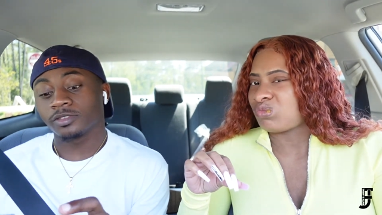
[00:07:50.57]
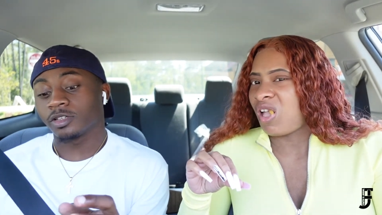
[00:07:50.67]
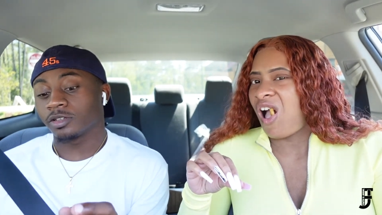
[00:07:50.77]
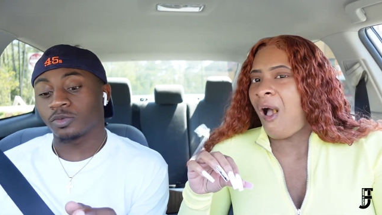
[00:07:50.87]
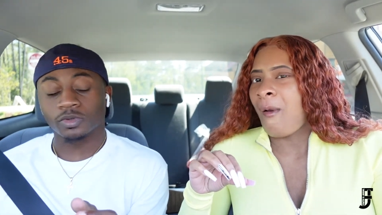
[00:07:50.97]

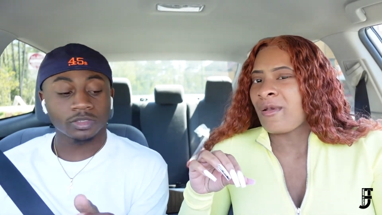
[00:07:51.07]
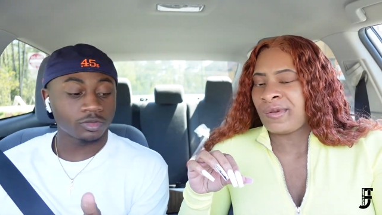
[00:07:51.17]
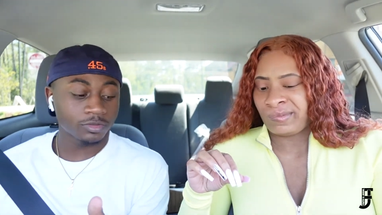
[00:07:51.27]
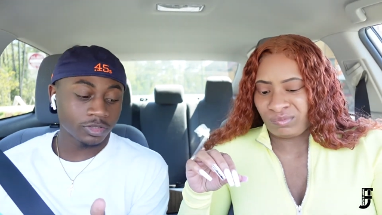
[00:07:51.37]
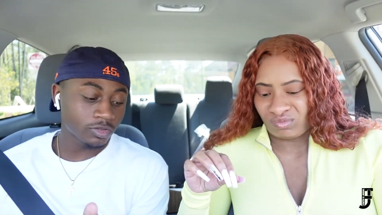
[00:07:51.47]
Speaker 1: Talking way
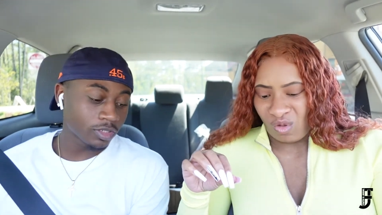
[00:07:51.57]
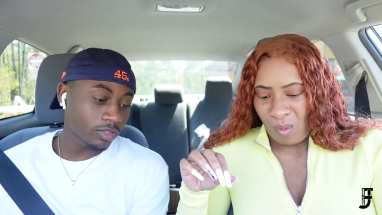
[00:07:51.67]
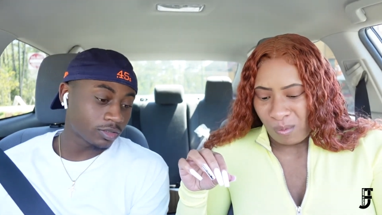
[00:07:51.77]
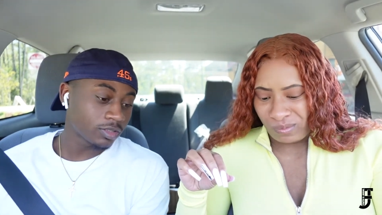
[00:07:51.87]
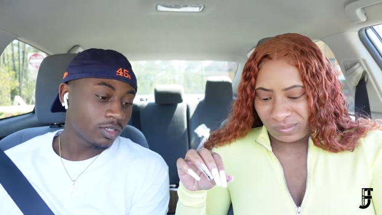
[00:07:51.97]
too much
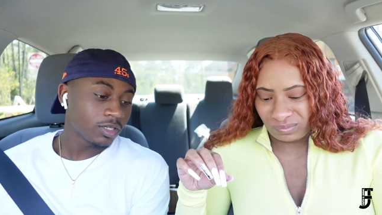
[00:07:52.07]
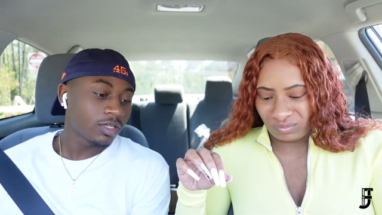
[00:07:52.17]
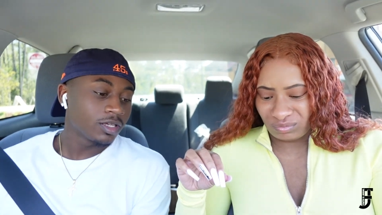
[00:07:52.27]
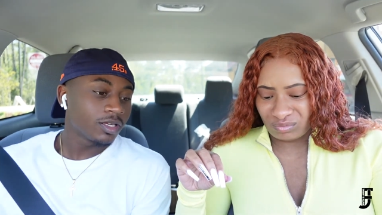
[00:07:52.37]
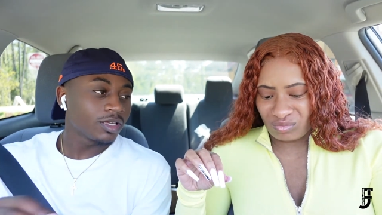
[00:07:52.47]
trash.
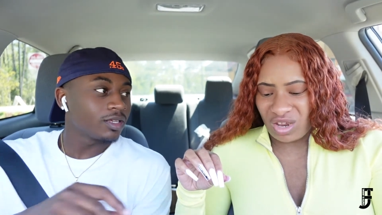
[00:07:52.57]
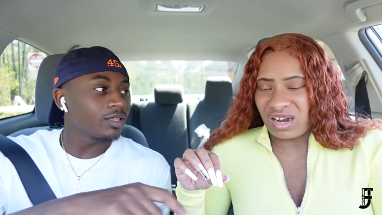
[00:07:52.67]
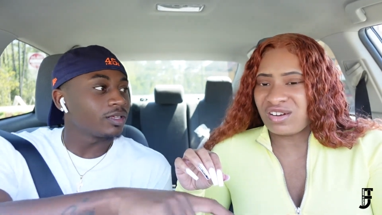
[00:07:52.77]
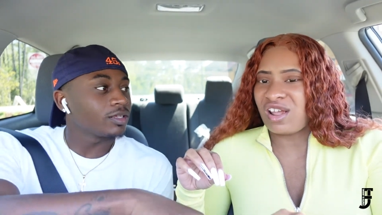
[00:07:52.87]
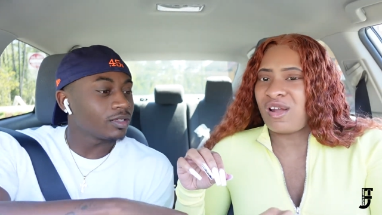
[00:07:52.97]

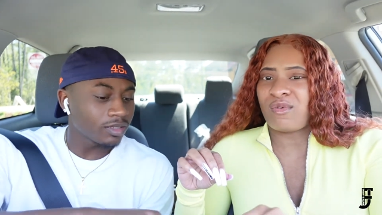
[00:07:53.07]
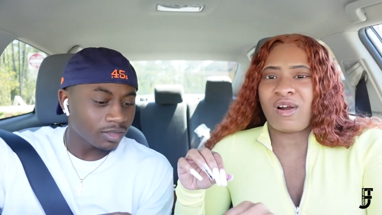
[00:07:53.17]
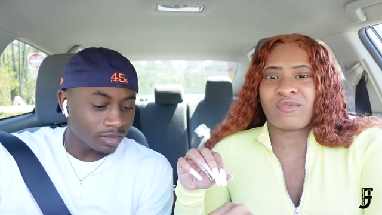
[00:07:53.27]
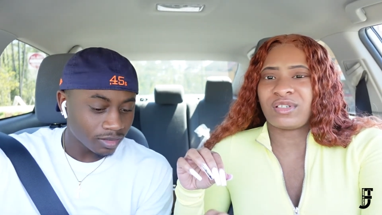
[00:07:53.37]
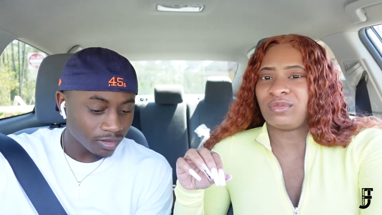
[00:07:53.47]
They dead
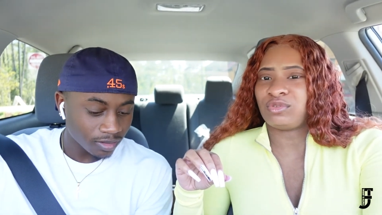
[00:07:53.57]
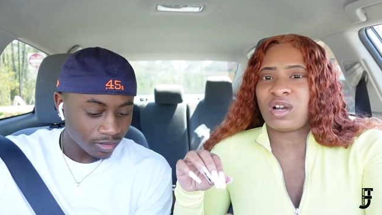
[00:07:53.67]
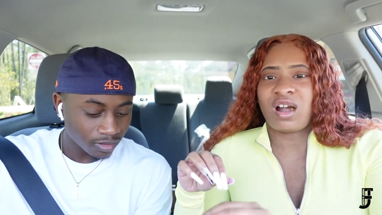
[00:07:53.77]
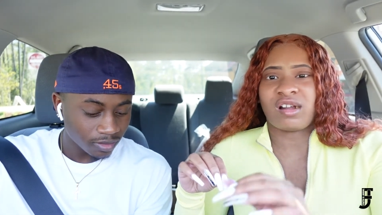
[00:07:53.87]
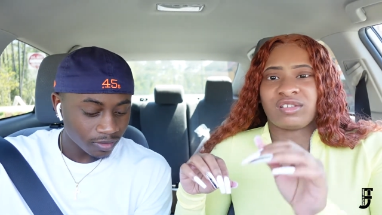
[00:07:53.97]
wrong for them
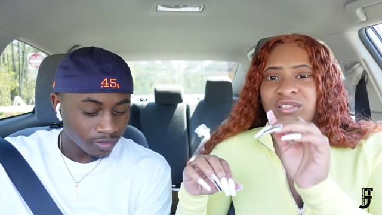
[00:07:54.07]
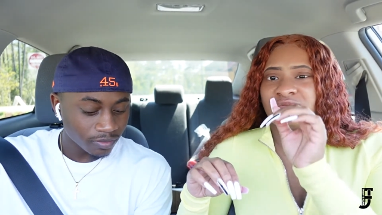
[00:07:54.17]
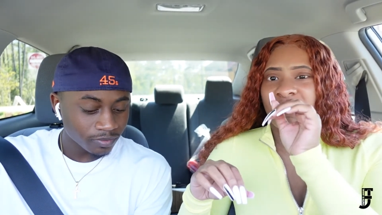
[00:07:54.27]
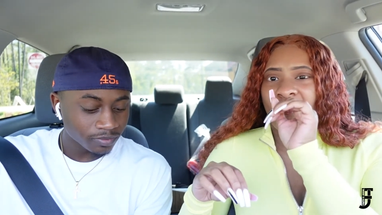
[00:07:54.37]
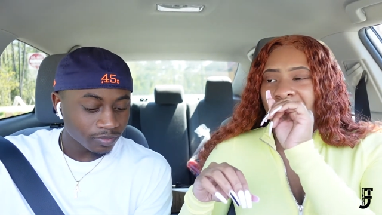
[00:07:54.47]
fries.
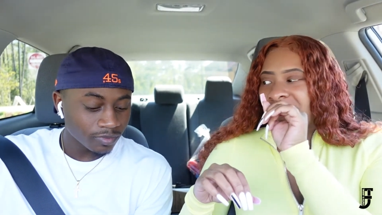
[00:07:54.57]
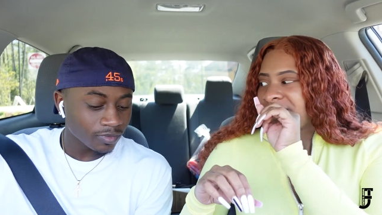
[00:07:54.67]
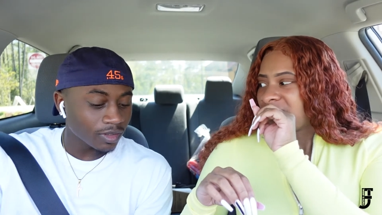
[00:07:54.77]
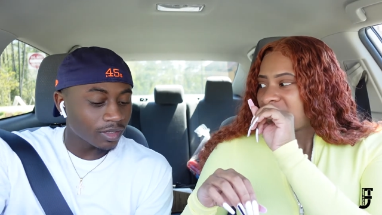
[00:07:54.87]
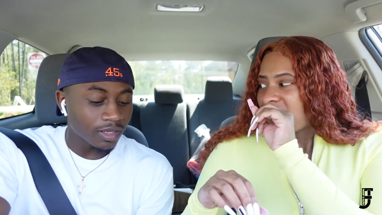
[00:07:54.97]

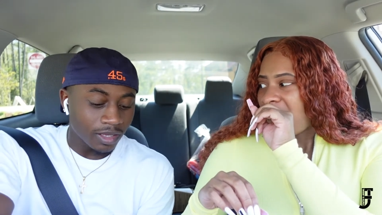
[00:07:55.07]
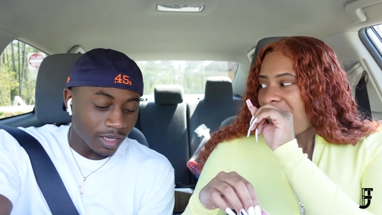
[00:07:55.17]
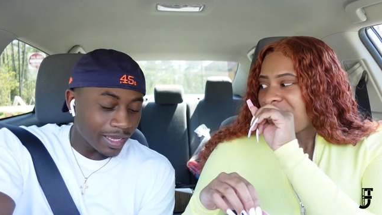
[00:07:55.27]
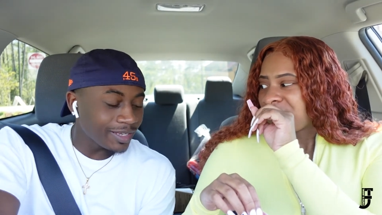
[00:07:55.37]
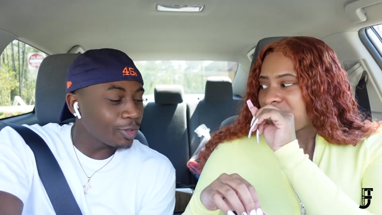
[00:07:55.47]

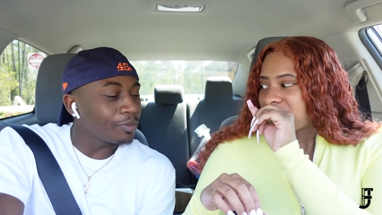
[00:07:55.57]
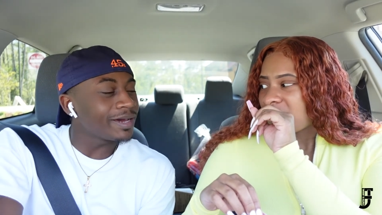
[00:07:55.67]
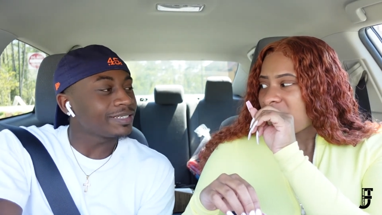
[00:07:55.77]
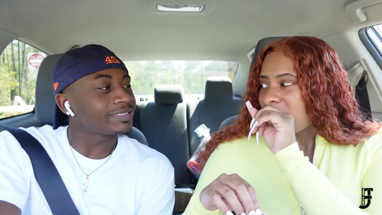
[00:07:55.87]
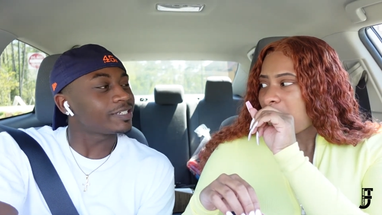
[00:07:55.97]
Speaker 2: Ain't
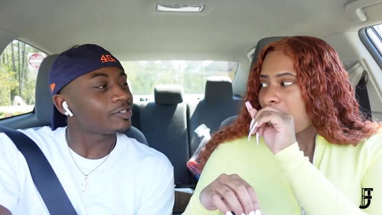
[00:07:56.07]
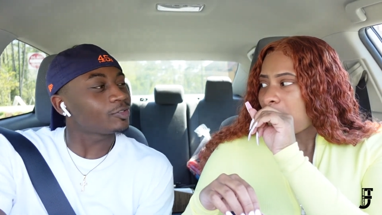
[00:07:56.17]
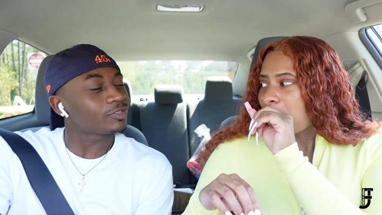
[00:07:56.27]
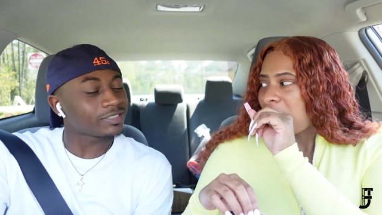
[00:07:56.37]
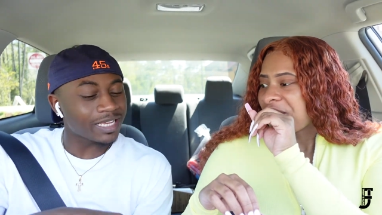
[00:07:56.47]
nobody tell
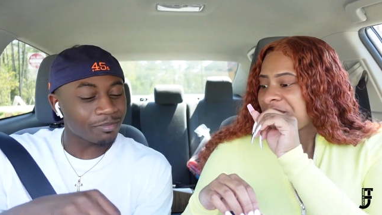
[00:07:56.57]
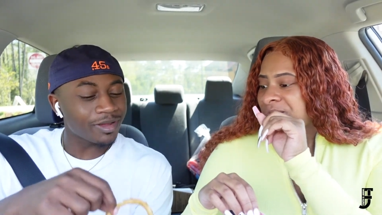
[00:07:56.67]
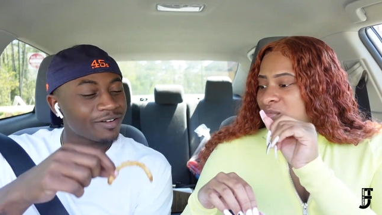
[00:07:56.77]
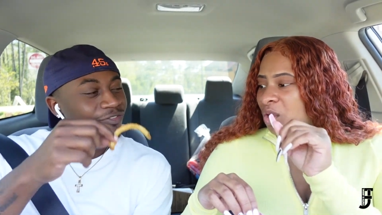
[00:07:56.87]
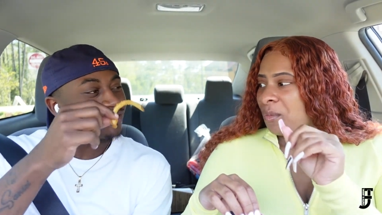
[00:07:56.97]
you to take
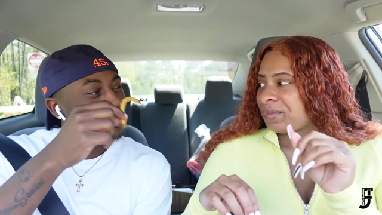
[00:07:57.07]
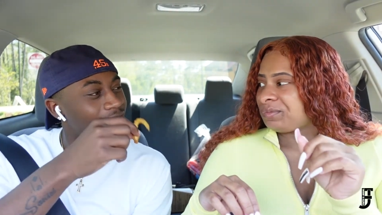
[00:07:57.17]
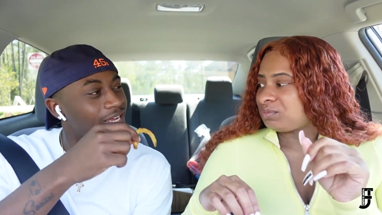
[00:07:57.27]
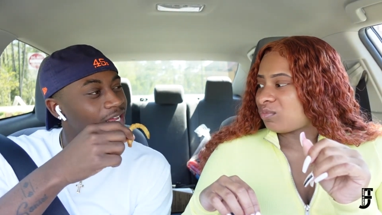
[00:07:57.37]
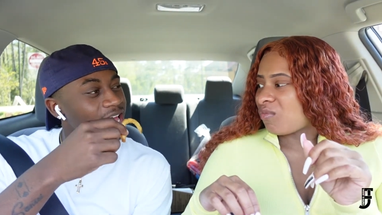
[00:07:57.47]
my
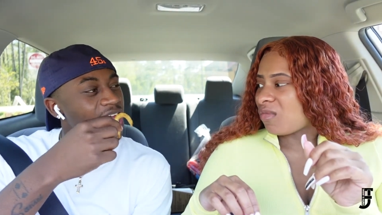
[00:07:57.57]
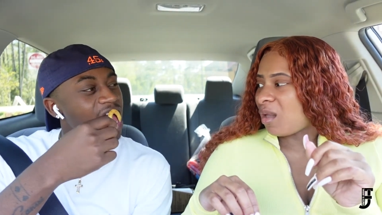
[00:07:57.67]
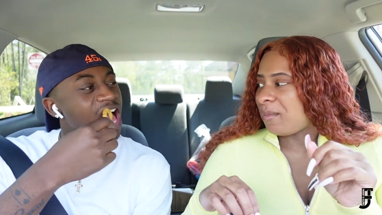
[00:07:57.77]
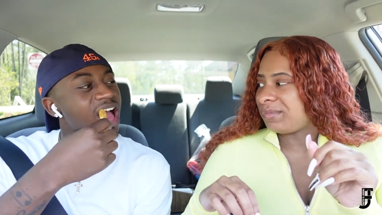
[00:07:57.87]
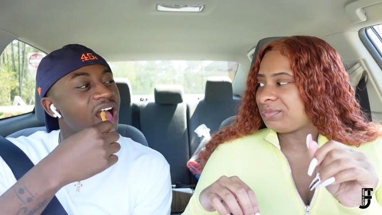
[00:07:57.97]
fries.
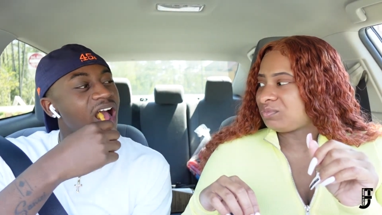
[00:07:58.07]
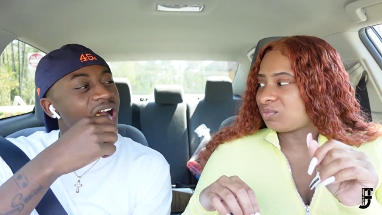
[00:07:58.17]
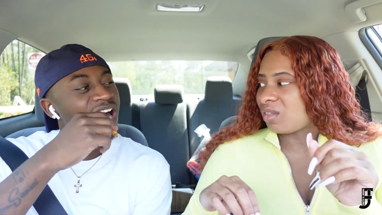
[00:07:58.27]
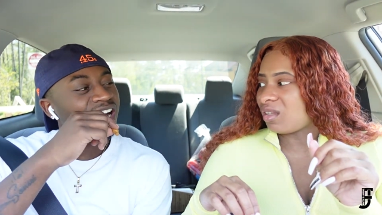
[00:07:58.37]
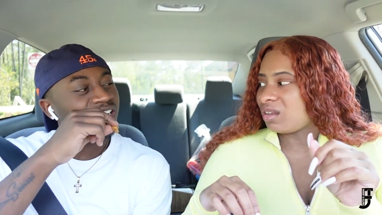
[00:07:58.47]

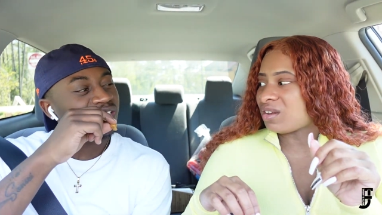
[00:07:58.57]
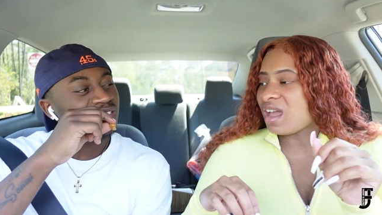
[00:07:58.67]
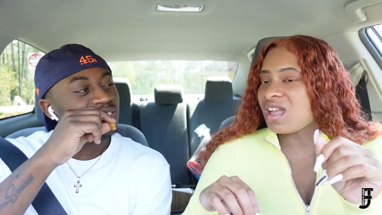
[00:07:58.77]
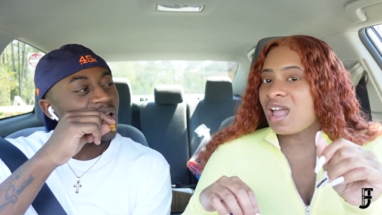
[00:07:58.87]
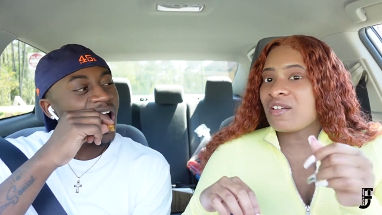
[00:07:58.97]

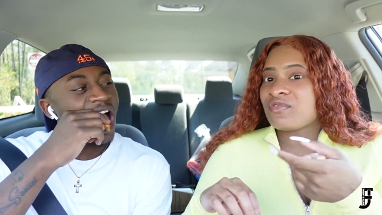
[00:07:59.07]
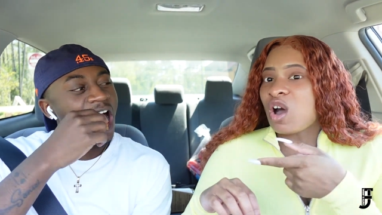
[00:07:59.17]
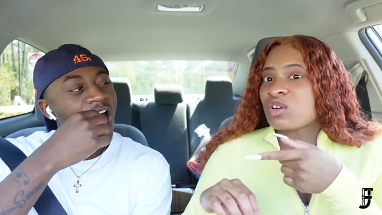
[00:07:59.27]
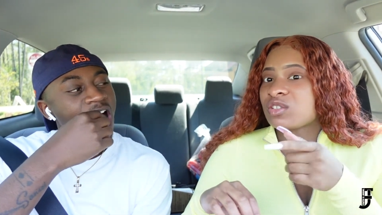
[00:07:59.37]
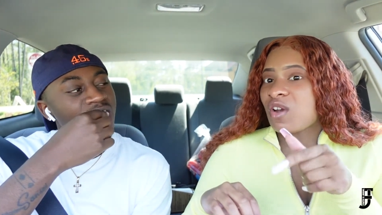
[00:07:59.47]
They gave,
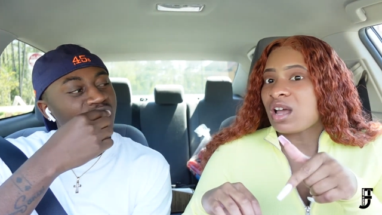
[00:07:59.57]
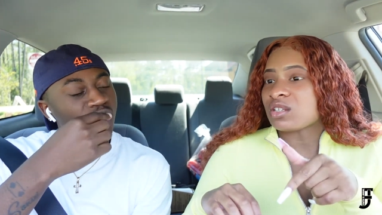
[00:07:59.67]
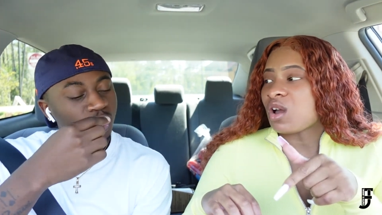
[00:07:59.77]
those fries